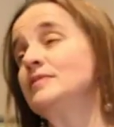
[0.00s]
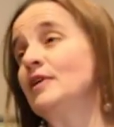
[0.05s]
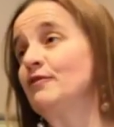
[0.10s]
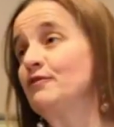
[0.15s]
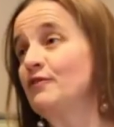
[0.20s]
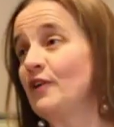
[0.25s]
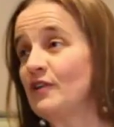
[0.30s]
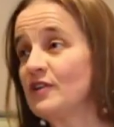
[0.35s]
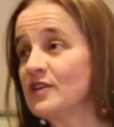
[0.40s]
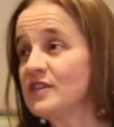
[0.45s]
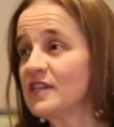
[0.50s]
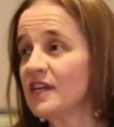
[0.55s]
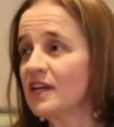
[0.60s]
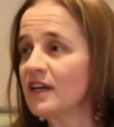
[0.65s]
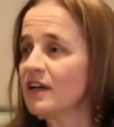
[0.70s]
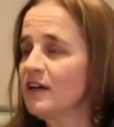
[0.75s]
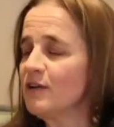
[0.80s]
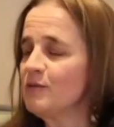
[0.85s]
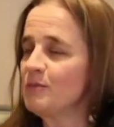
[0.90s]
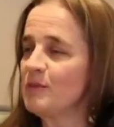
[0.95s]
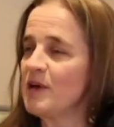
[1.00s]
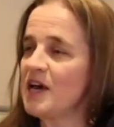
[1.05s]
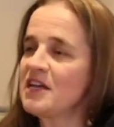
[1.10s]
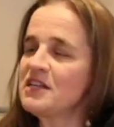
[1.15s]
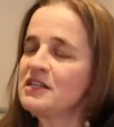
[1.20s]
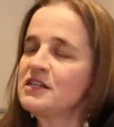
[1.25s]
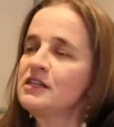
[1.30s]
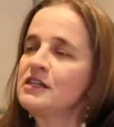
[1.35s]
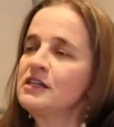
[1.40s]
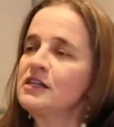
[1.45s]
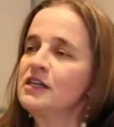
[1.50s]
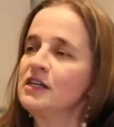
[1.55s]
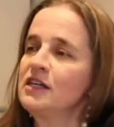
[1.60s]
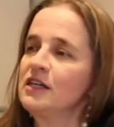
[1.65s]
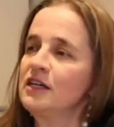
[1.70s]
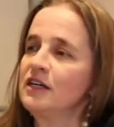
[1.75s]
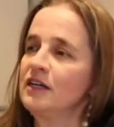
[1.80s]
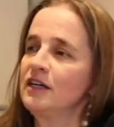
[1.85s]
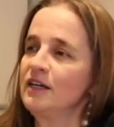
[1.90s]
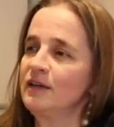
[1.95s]
very sick in bed.
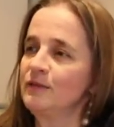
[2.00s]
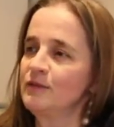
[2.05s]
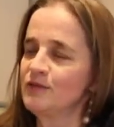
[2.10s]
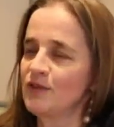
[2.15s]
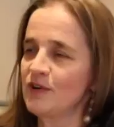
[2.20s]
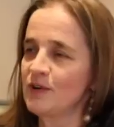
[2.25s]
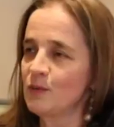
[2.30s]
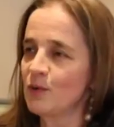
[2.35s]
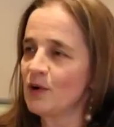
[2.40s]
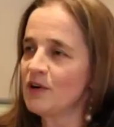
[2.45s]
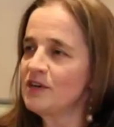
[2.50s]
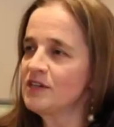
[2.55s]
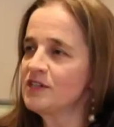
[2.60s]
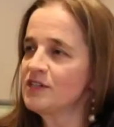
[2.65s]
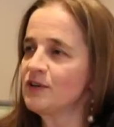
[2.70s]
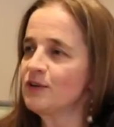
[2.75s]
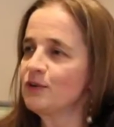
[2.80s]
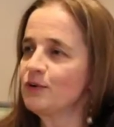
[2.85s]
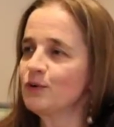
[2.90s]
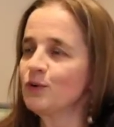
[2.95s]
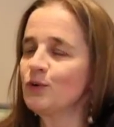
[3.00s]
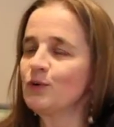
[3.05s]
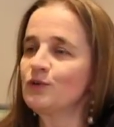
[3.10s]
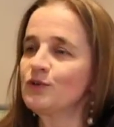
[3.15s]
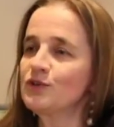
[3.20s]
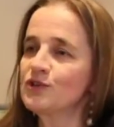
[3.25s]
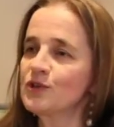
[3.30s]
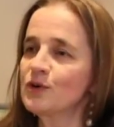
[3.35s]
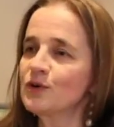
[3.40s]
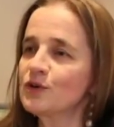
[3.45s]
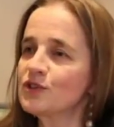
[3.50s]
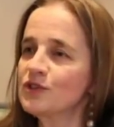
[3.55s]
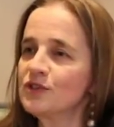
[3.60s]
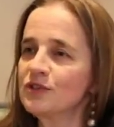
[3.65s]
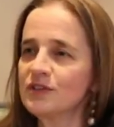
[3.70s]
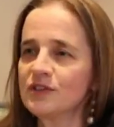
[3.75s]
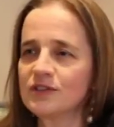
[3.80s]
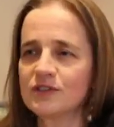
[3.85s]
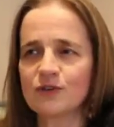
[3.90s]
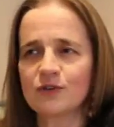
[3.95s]
He was very worried, so he called the doctor,
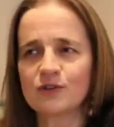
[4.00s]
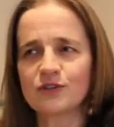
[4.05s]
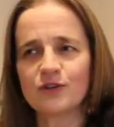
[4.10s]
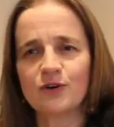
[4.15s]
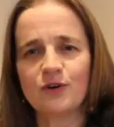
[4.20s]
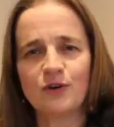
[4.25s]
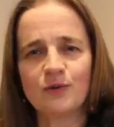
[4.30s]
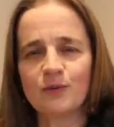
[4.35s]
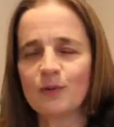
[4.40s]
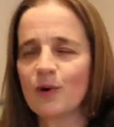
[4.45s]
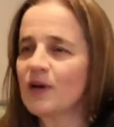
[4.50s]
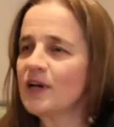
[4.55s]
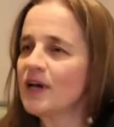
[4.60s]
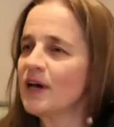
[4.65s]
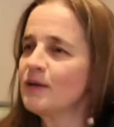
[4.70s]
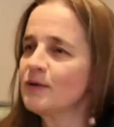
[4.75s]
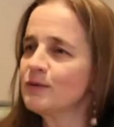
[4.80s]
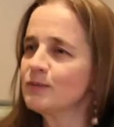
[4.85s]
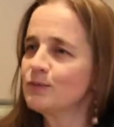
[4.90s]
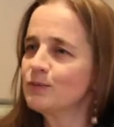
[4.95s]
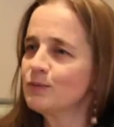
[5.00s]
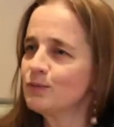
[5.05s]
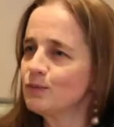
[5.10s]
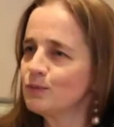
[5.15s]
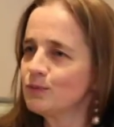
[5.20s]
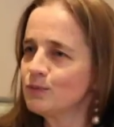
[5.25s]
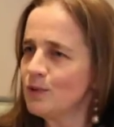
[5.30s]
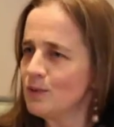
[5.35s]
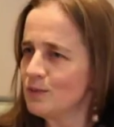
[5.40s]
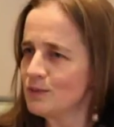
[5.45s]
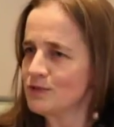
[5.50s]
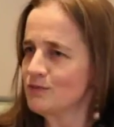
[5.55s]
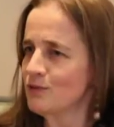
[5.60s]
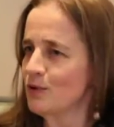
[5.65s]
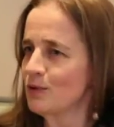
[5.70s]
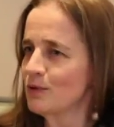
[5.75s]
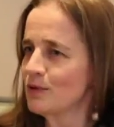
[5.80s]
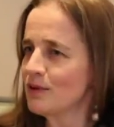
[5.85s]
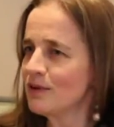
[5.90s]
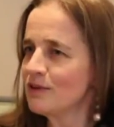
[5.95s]
and the doctor couldn't work out what was
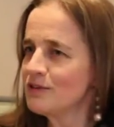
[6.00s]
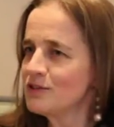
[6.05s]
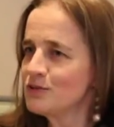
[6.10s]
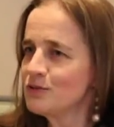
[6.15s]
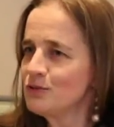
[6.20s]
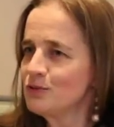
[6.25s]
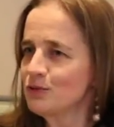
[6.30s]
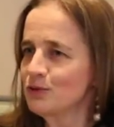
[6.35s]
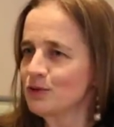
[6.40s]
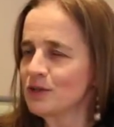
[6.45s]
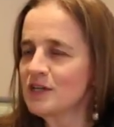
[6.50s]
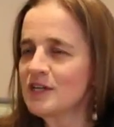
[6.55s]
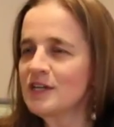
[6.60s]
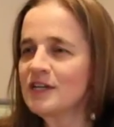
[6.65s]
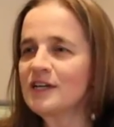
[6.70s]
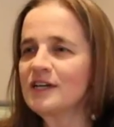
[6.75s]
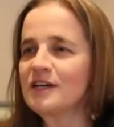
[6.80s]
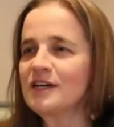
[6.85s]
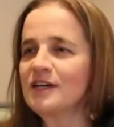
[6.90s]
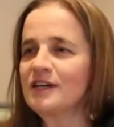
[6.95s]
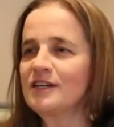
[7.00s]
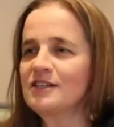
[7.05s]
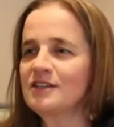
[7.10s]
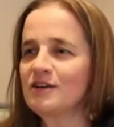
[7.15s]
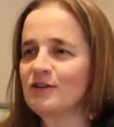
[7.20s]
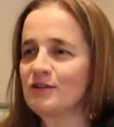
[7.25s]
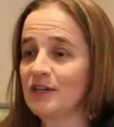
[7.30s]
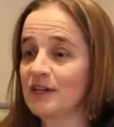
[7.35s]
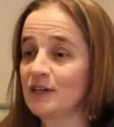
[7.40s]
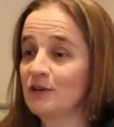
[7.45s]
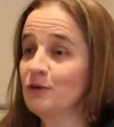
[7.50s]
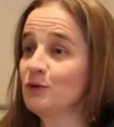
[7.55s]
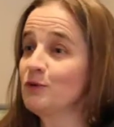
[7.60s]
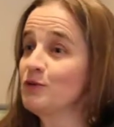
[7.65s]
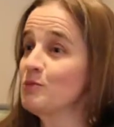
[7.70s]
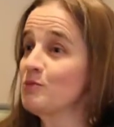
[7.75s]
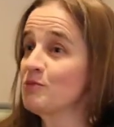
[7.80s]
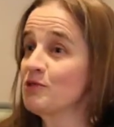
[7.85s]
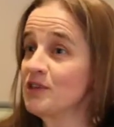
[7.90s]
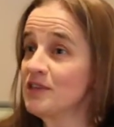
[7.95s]
wrong with her at all. So they called
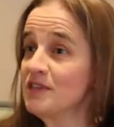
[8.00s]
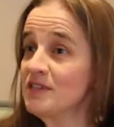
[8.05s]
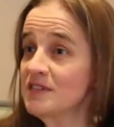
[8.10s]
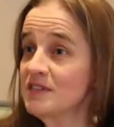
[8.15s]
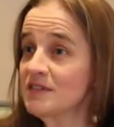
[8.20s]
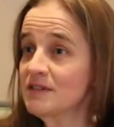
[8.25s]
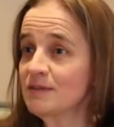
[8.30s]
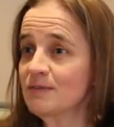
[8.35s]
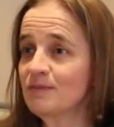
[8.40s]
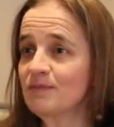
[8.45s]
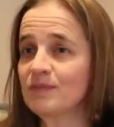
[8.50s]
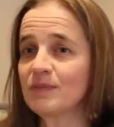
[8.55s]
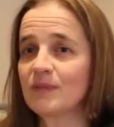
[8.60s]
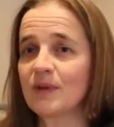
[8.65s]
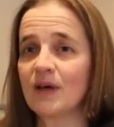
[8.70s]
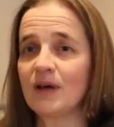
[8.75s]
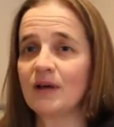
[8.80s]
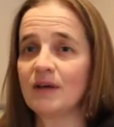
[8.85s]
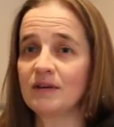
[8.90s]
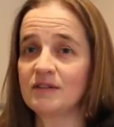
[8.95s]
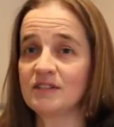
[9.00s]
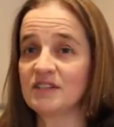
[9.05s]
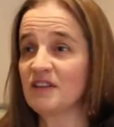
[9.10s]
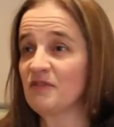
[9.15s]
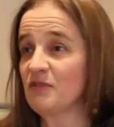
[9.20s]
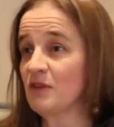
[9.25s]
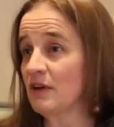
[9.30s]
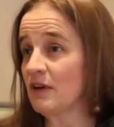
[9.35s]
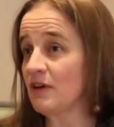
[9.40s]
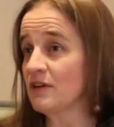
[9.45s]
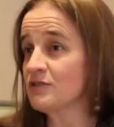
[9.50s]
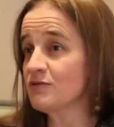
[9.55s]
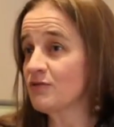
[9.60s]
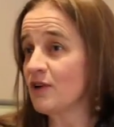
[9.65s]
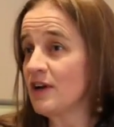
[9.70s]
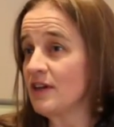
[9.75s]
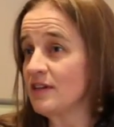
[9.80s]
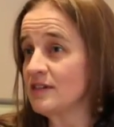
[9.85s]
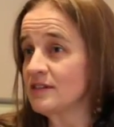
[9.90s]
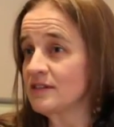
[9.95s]
the priest to give the last
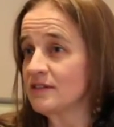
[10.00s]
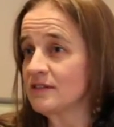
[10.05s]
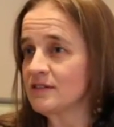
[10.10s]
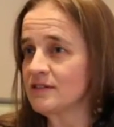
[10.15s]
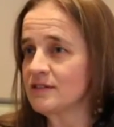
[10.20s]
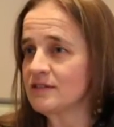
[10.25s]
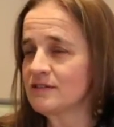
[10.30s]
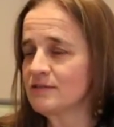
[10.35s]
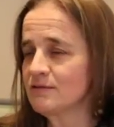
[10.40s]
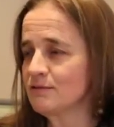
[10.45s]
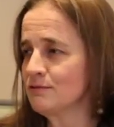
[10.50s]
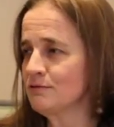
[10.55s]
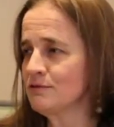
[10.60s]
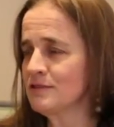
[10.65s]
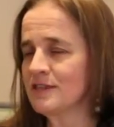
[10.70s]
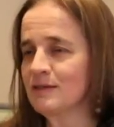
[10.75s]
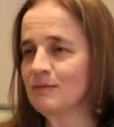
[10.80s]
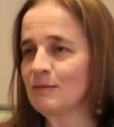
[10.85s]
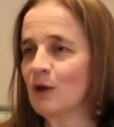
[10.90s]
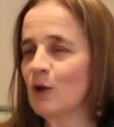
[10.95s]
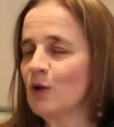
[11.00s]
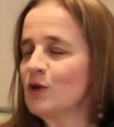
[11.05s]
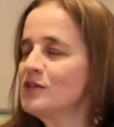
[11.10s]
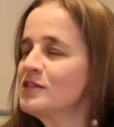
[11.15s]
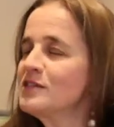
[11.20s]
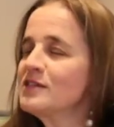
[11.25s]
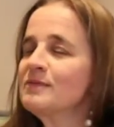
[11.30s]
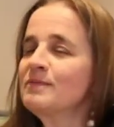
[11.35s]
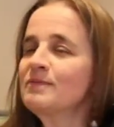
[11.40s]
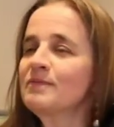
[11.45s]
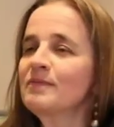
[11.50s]
rites, because all seemed lost.